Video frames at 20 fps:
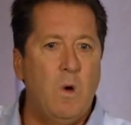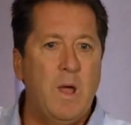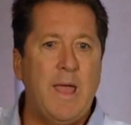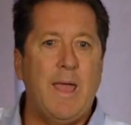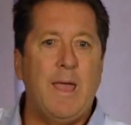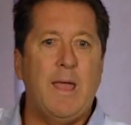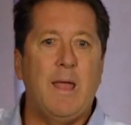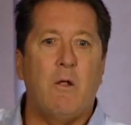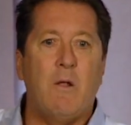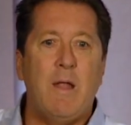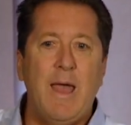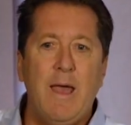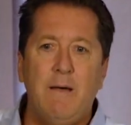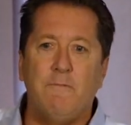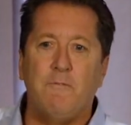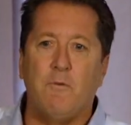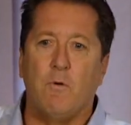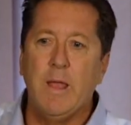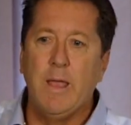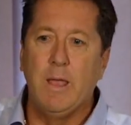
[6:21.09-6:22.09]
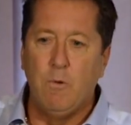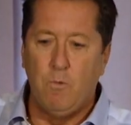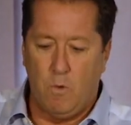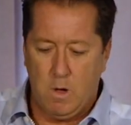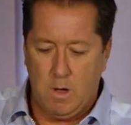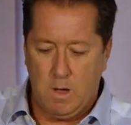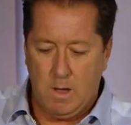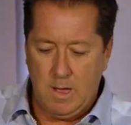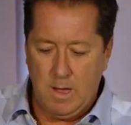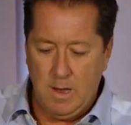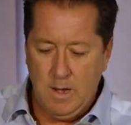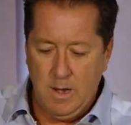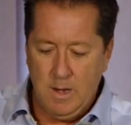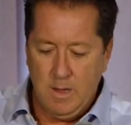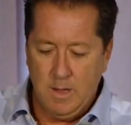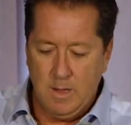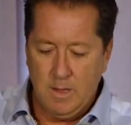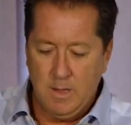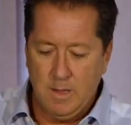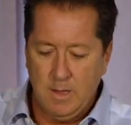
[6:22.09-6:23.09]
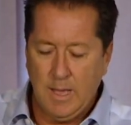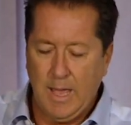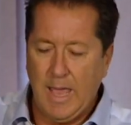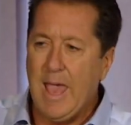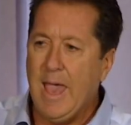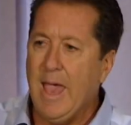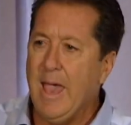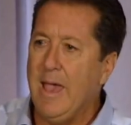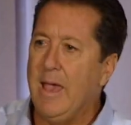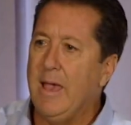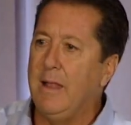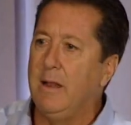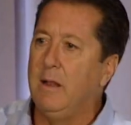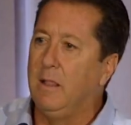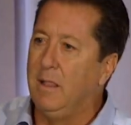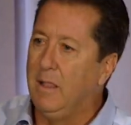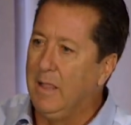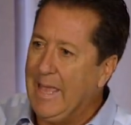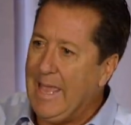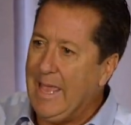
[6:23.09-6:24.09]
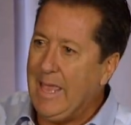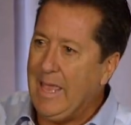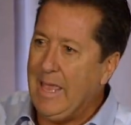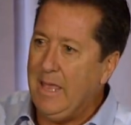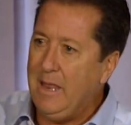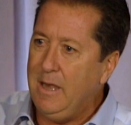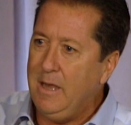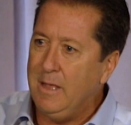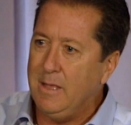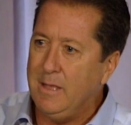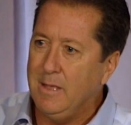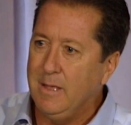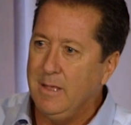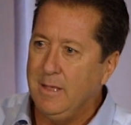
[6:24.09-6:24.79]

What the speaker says: where everyone can lead,